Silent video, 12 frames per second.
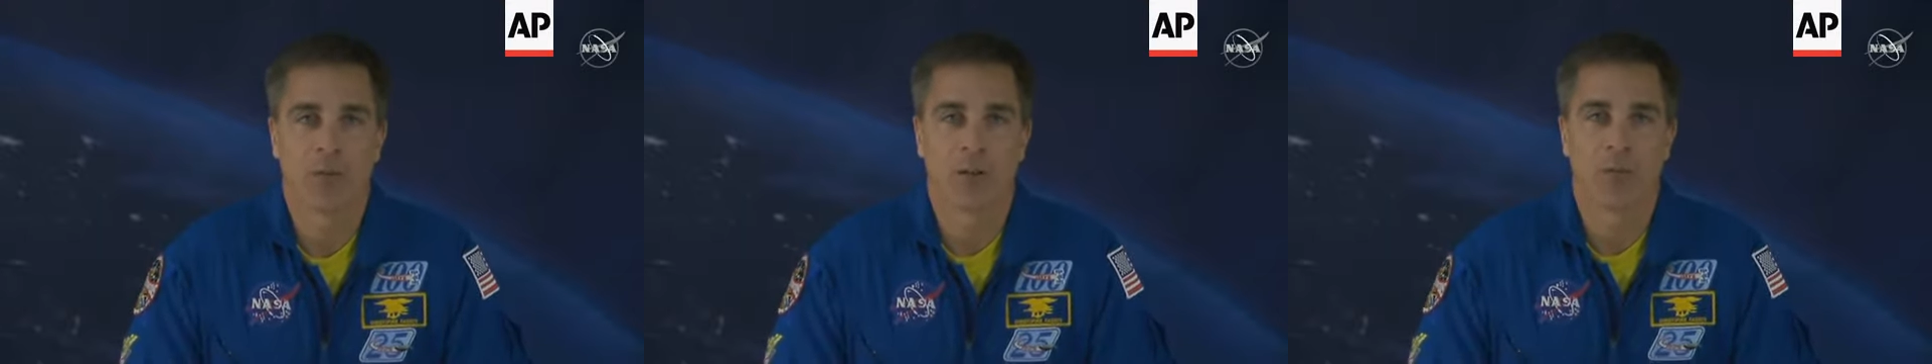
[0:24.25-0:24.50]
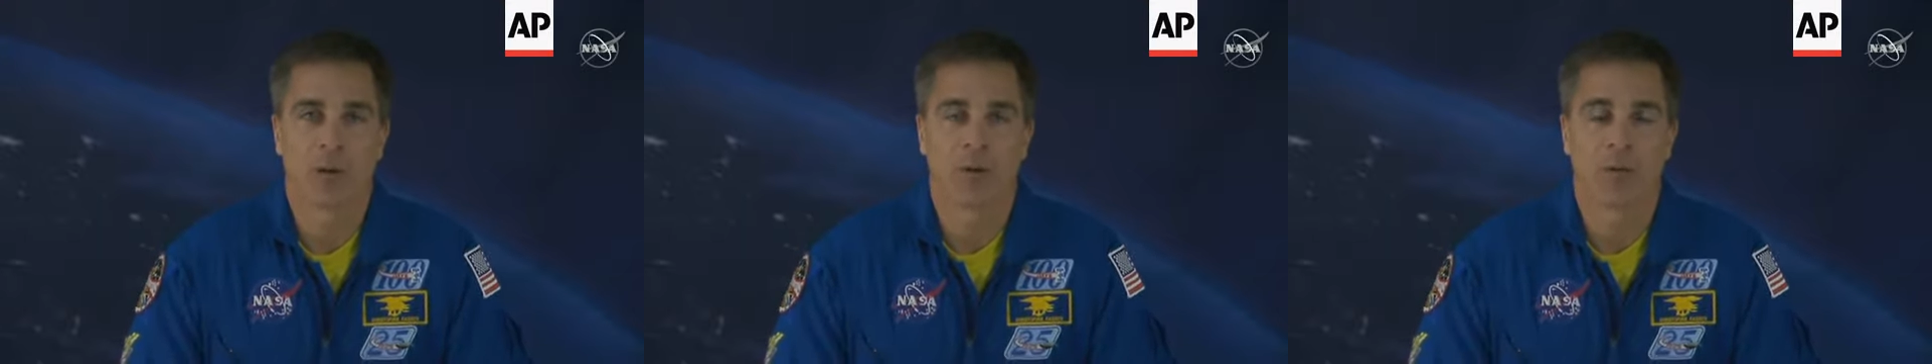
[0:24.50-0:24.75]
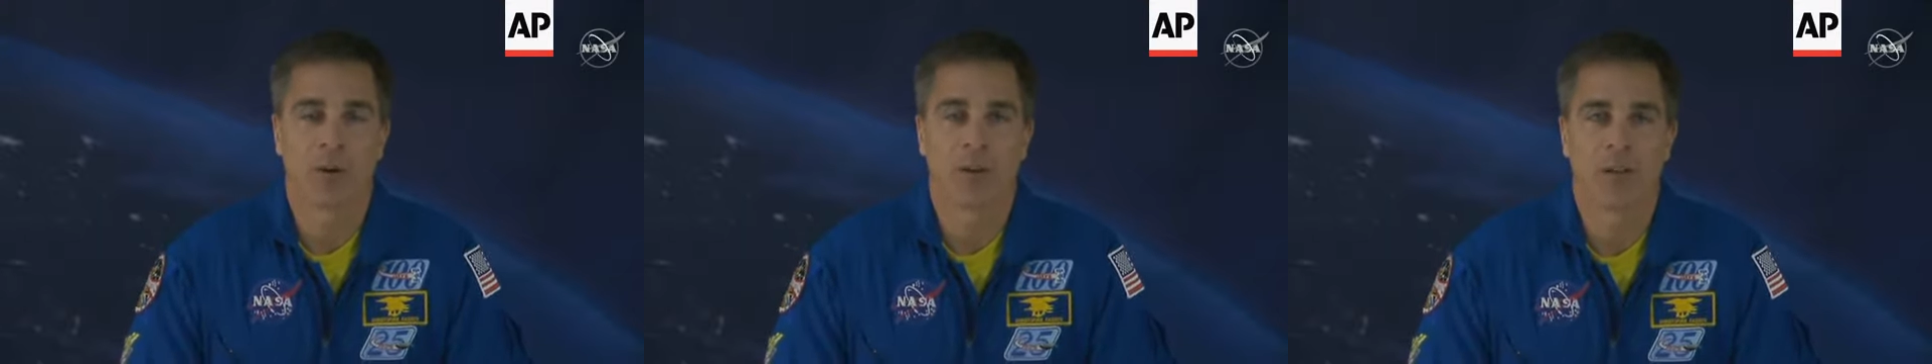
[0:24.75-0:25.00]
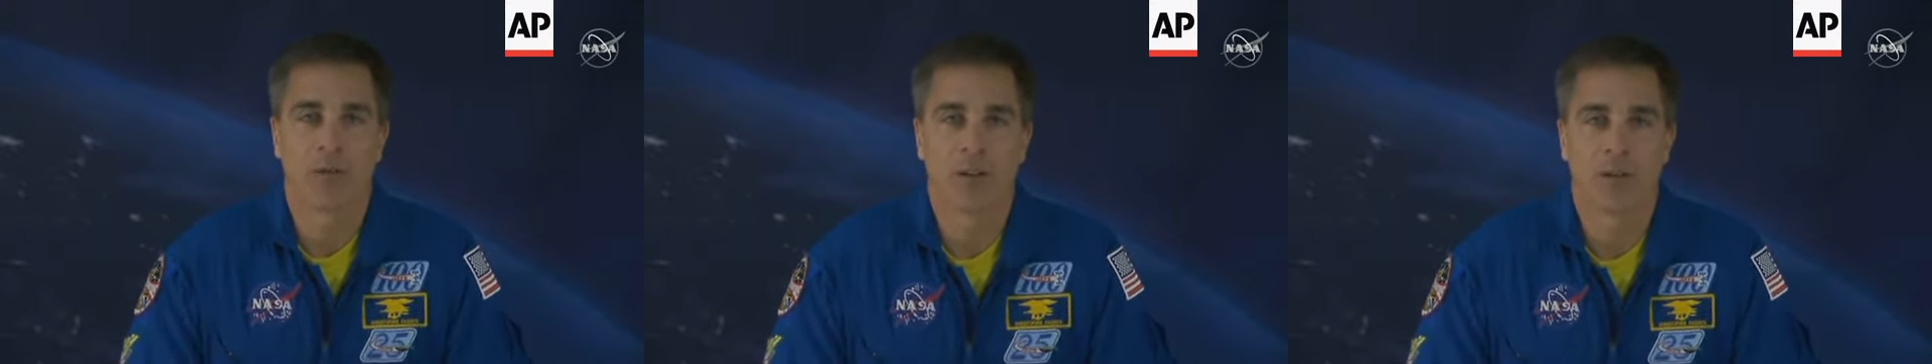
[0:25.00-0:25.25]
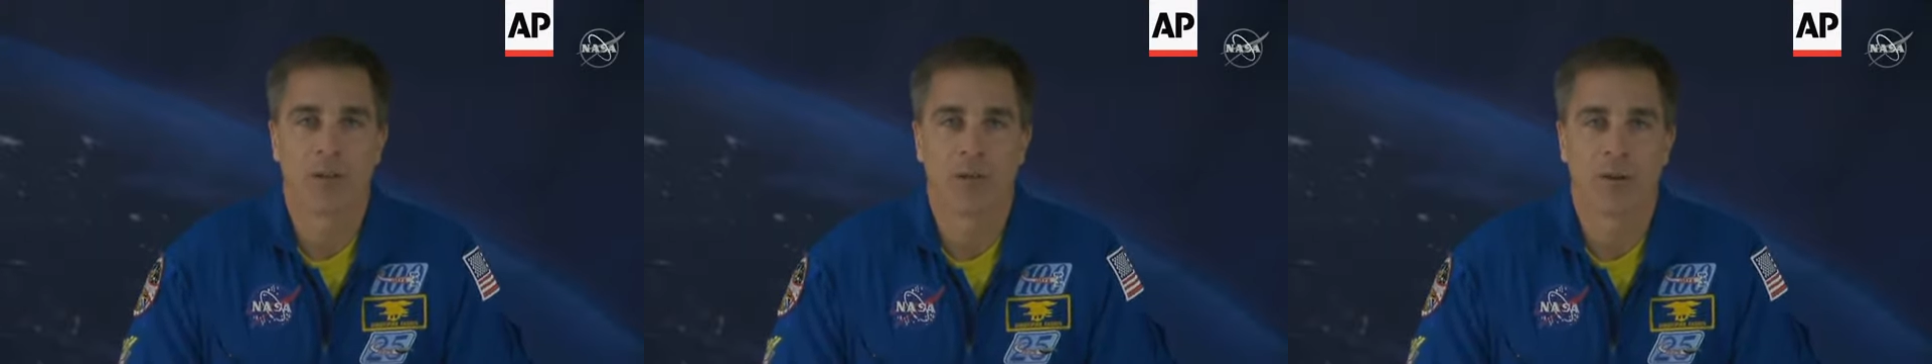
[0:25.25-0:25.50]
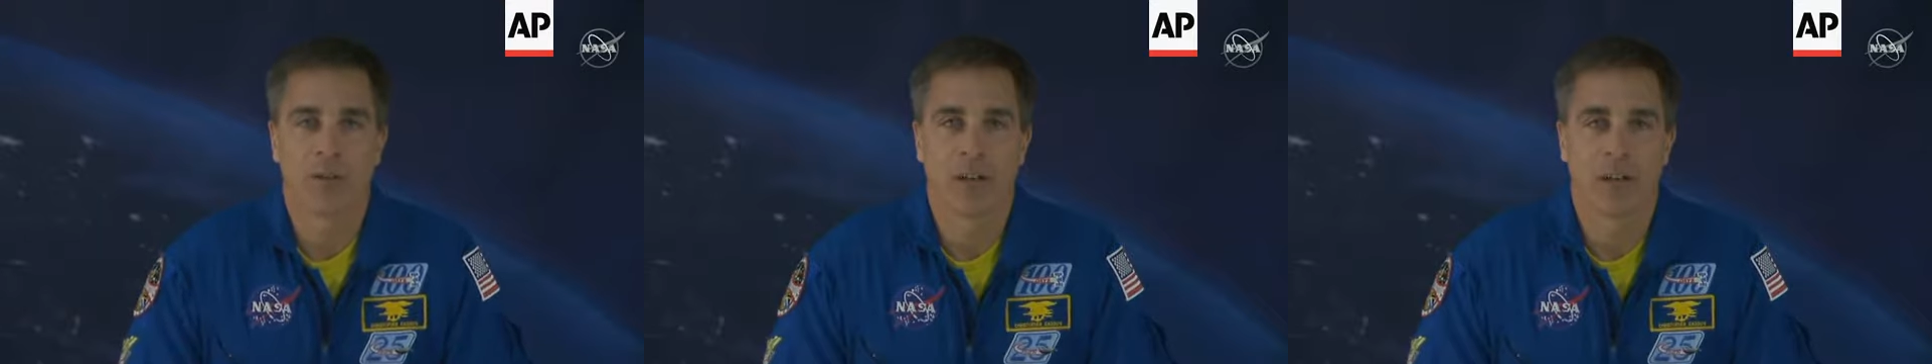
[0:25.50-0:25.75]
And where were you when
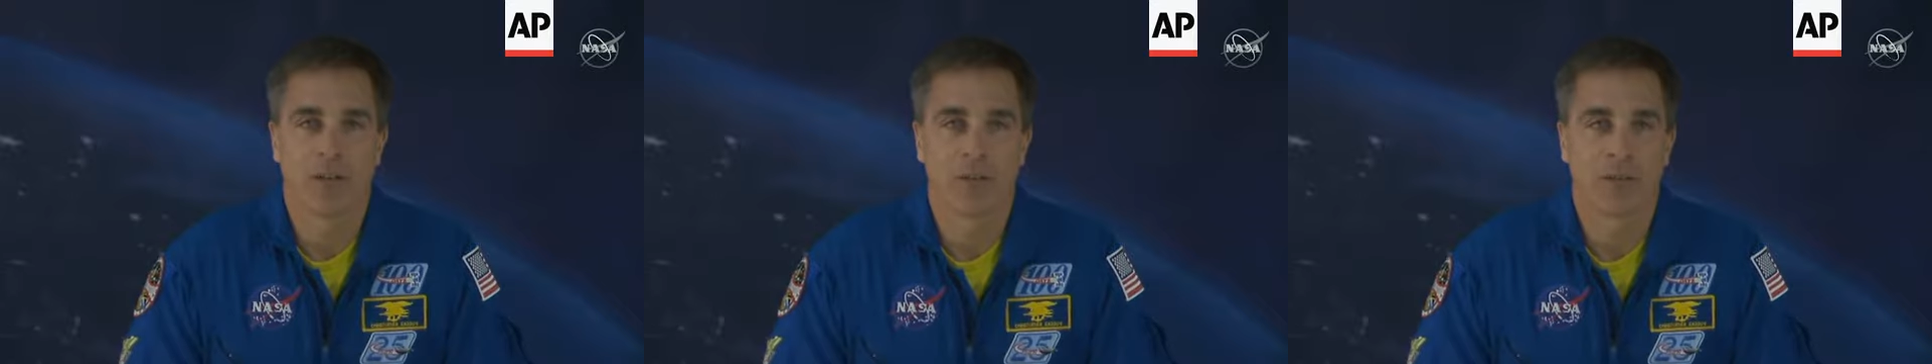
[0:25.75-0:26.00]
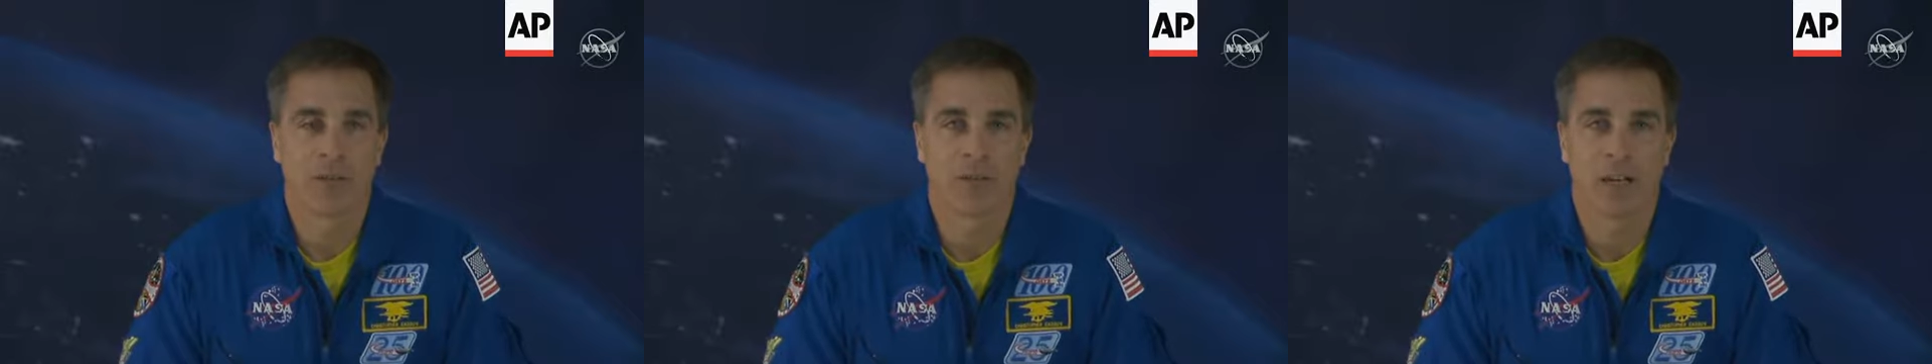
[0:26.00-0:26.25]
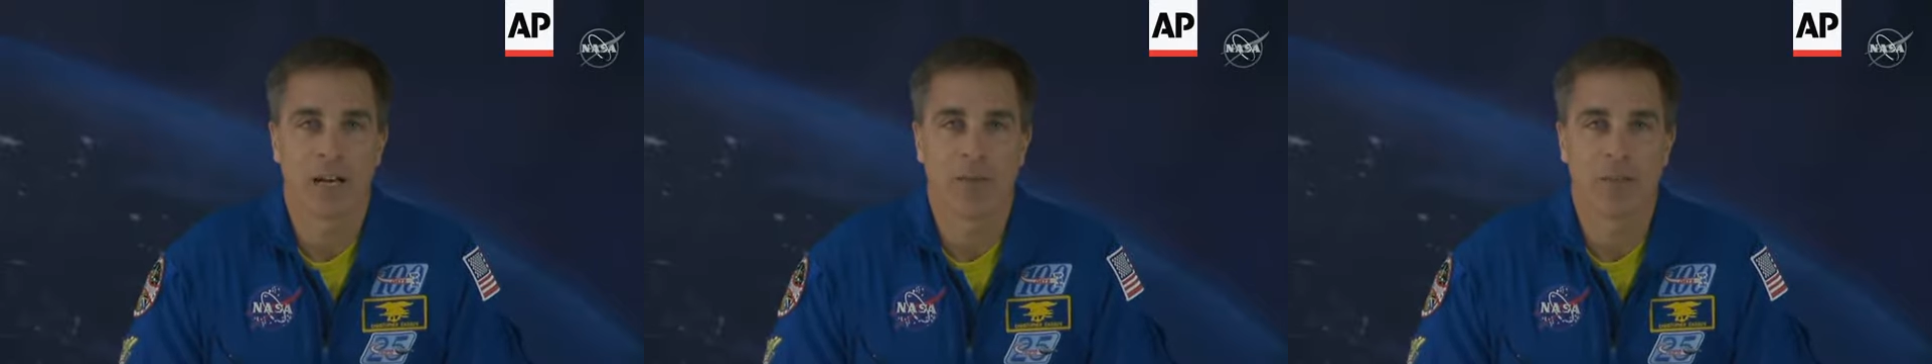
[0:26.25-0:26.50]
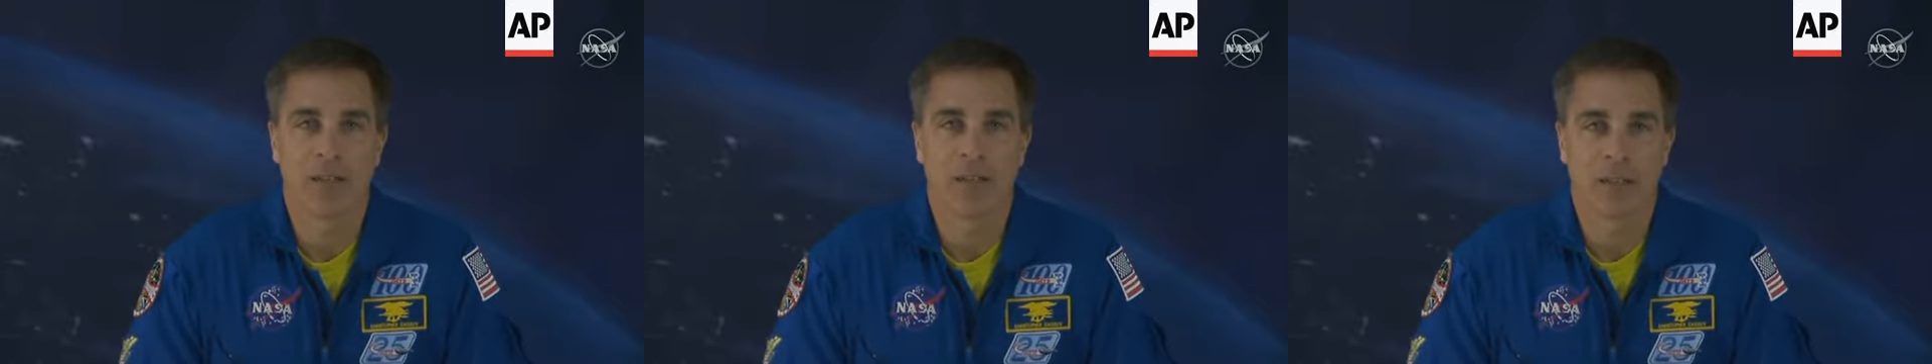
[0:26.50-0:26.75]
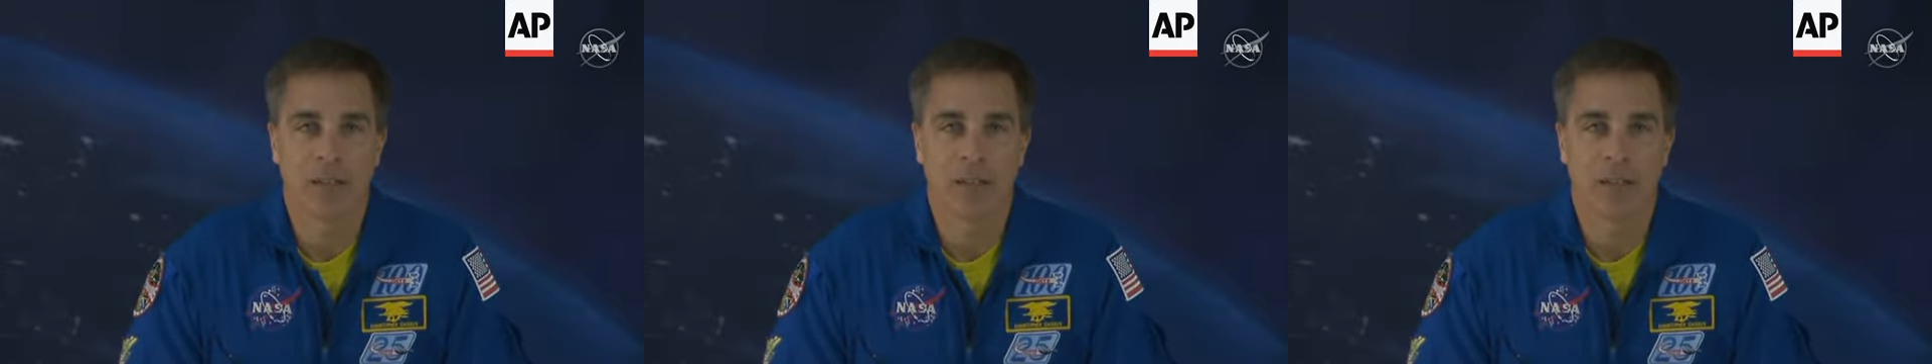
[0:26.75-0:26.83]
coronavirus was happening?